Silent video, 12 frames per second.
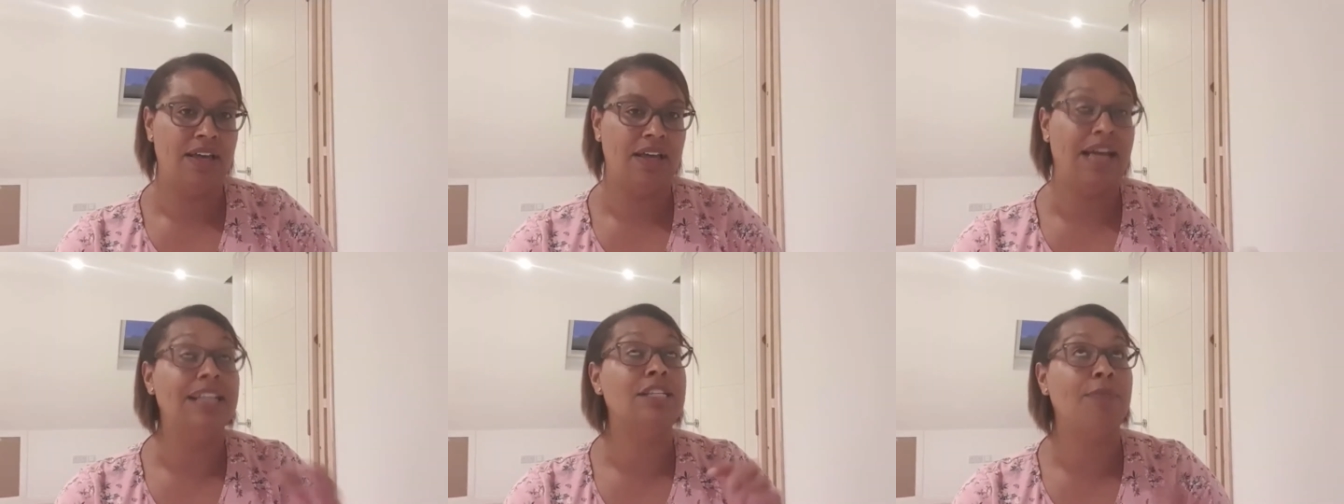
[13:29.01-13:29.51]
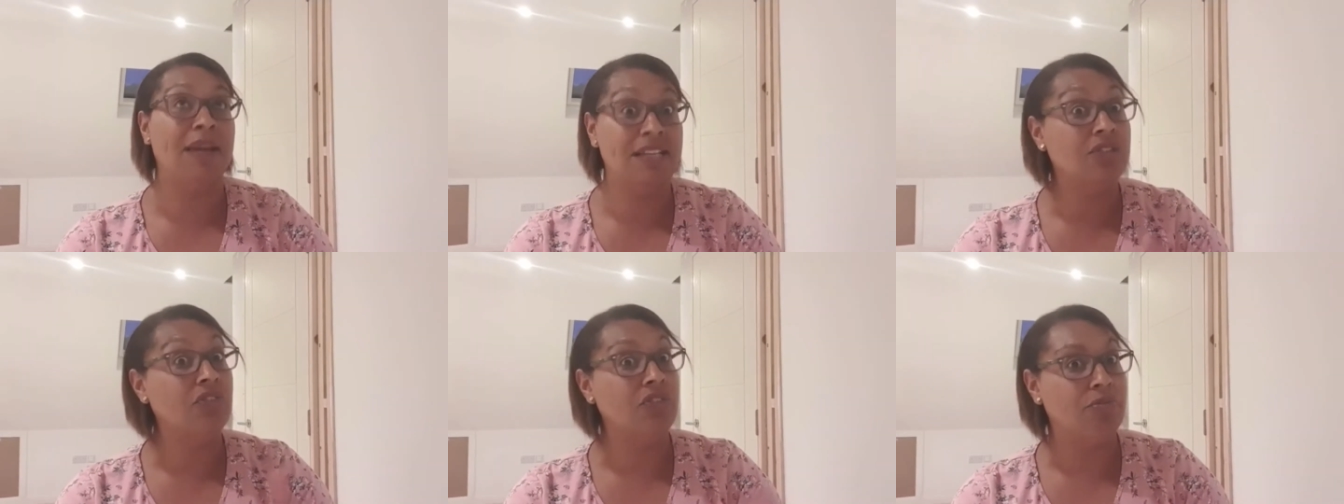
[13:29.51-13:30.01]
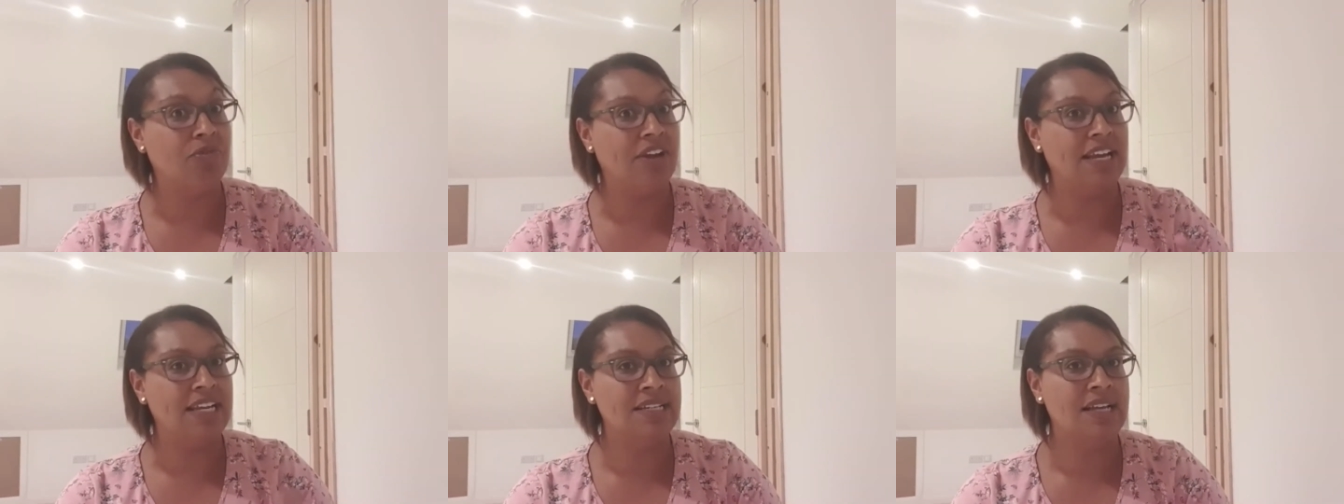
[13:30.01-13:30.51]
and depending on the
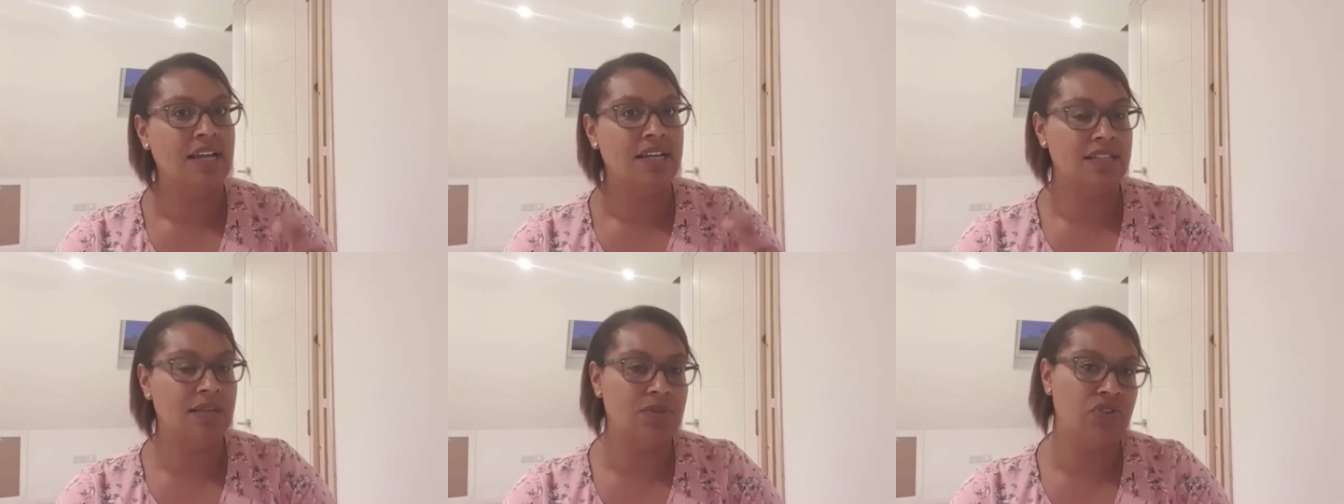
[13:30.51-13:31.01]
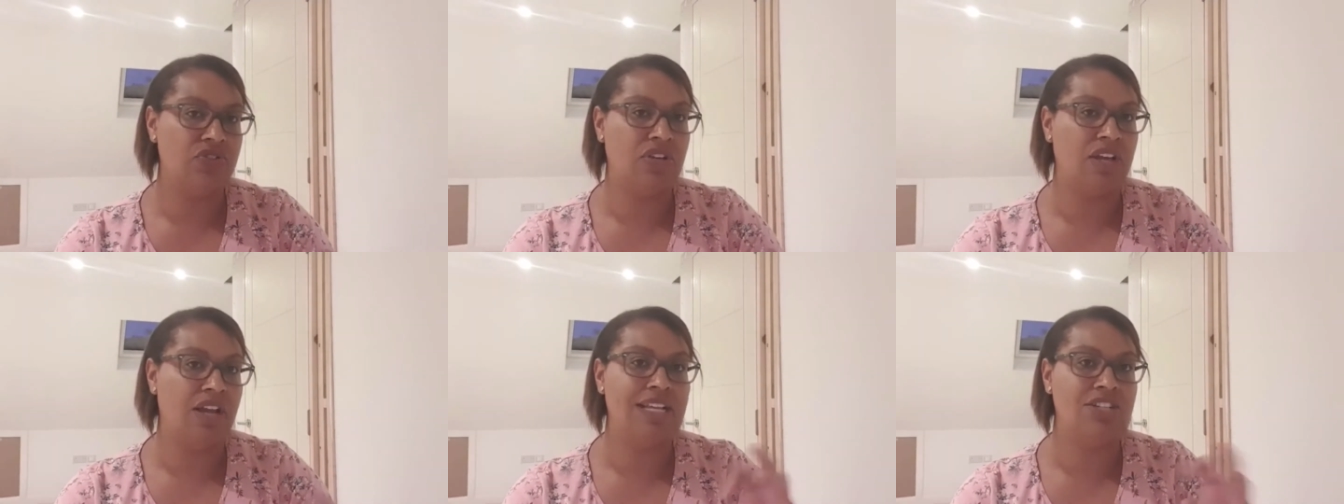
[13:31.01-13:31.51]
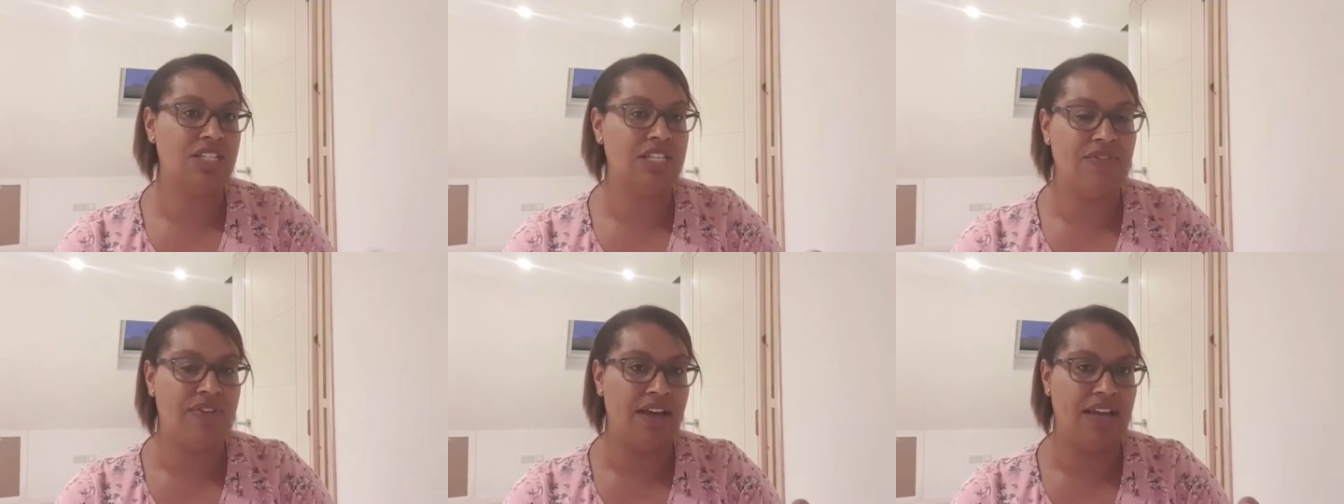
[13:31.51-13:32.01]
breed, sometimes I go, let's just
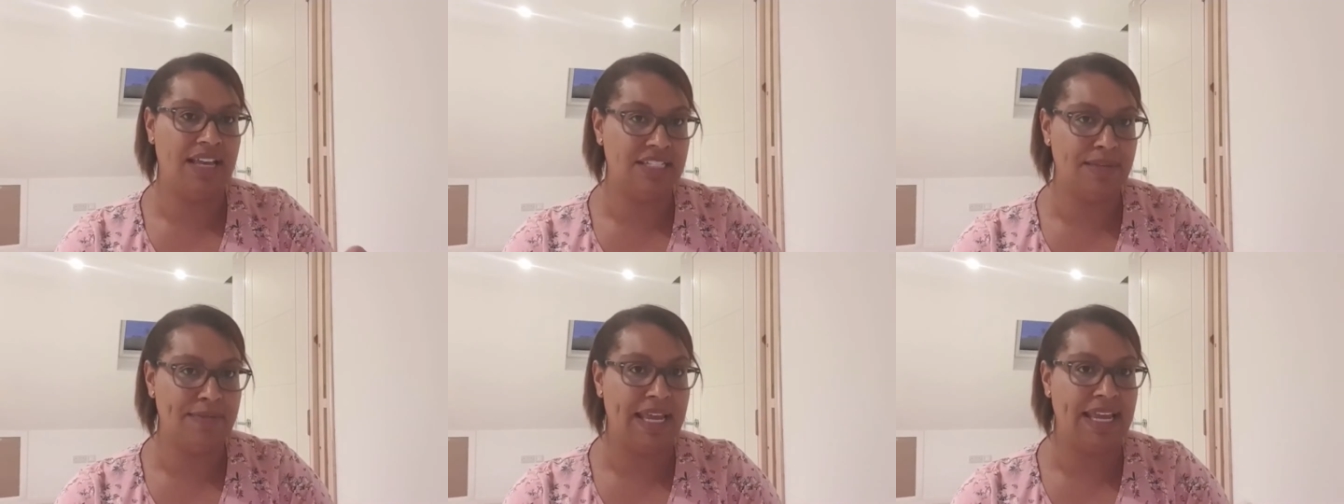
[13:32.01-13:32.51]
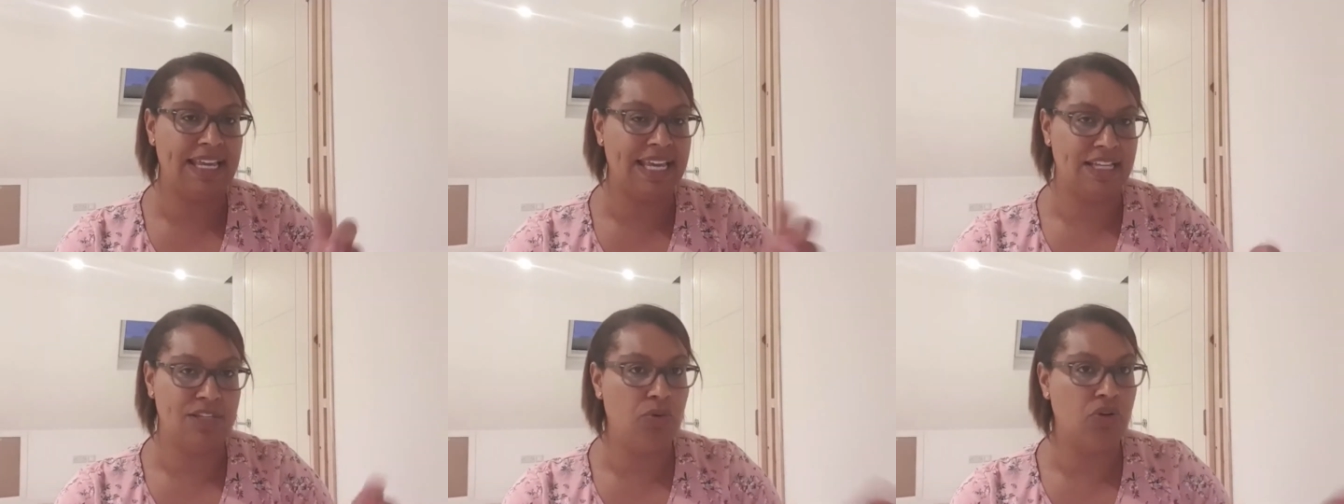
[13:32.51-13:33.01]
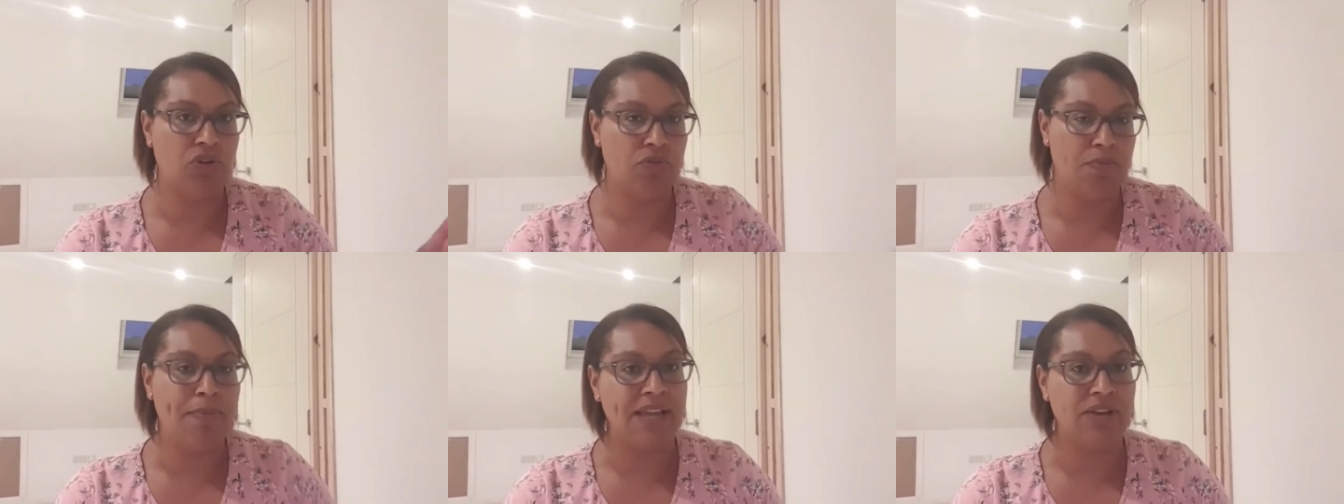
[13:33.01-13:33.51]
have an estimated guess, we'll
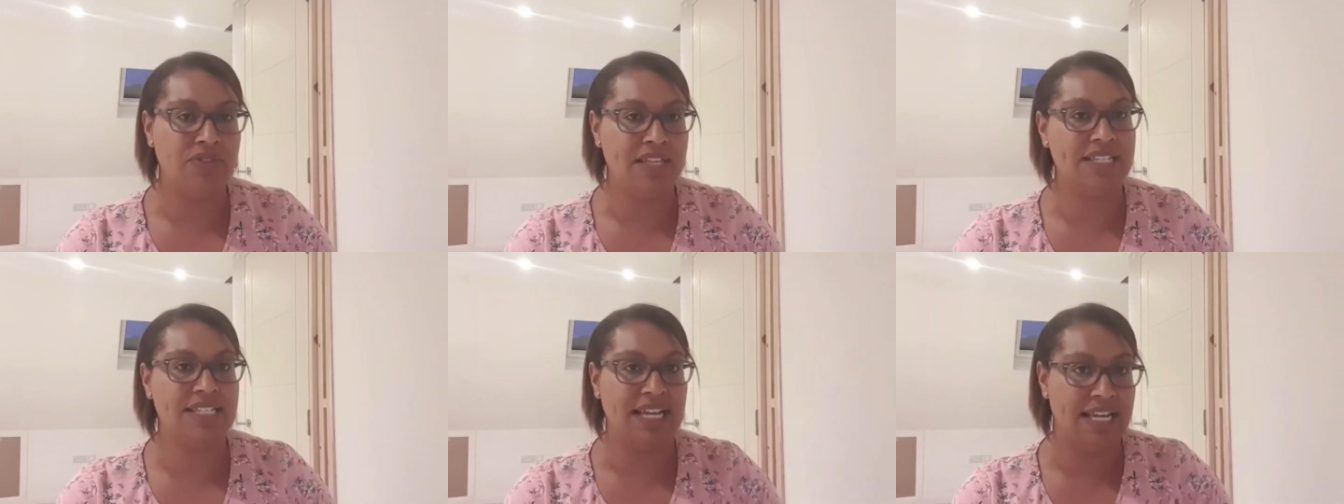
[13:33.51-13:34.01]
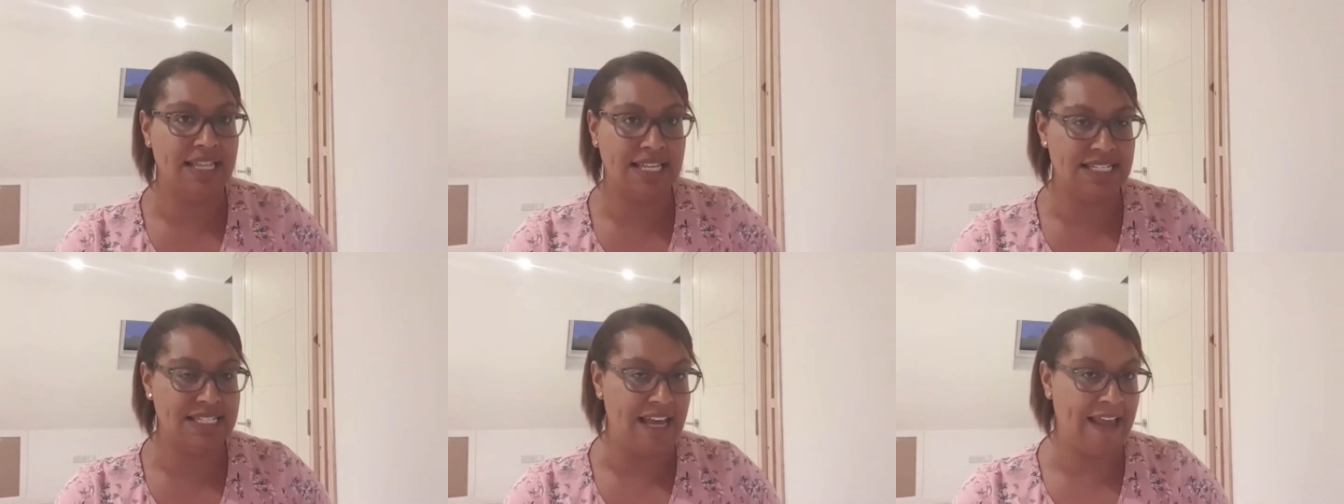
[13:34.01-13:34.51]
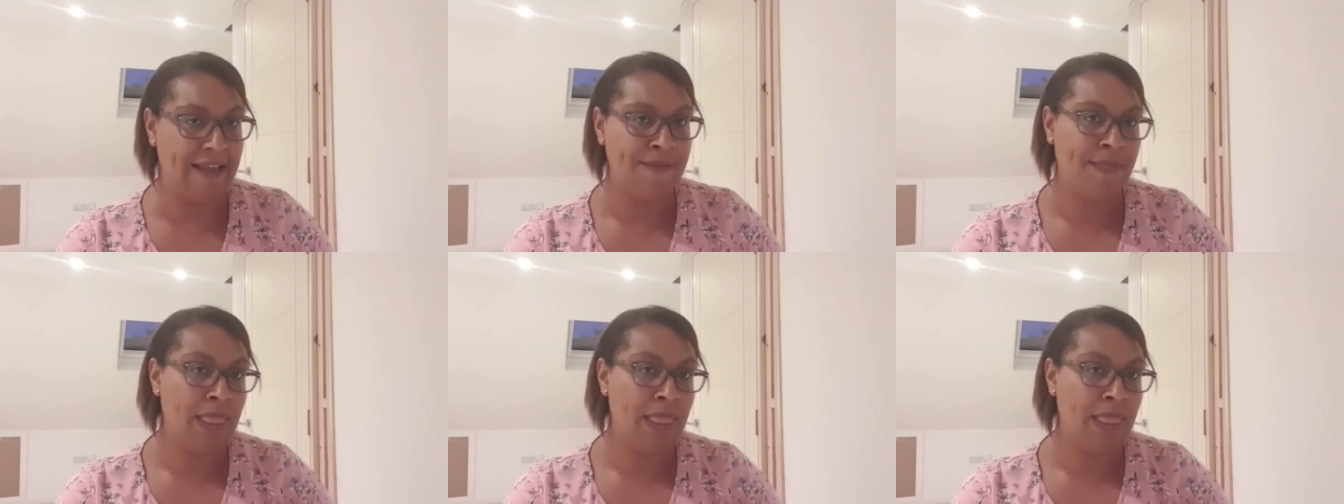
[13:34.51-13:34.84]
mate on this day and this day.